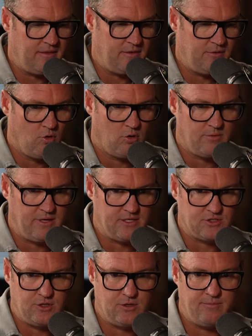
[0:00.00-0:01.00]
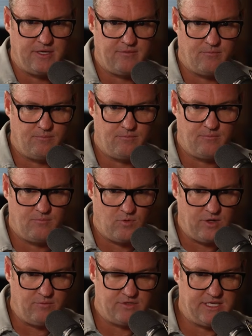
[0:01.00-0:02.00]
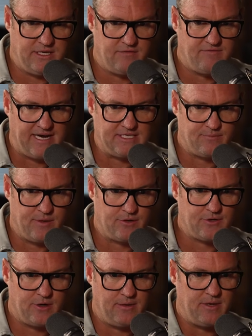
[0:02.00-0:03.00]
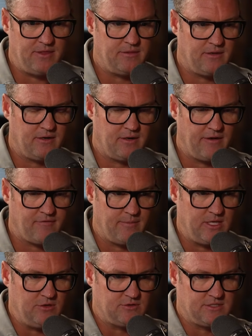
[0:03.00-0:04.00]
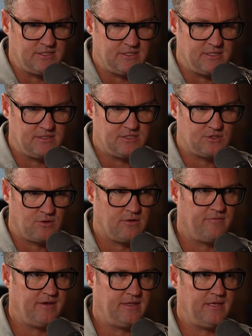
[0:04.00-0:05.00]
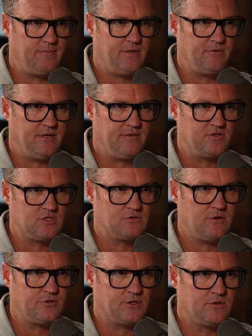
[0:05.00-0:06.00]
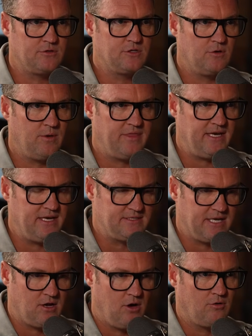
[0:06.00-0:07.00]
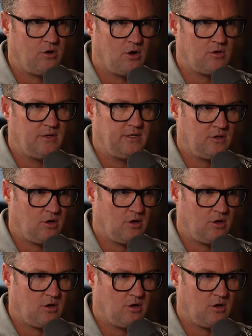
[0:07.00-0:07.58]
Normally it's good when you seek advice from your attorney, but the government uses it to circumvent the ability of disclosure. So what they did is they called Kirkland.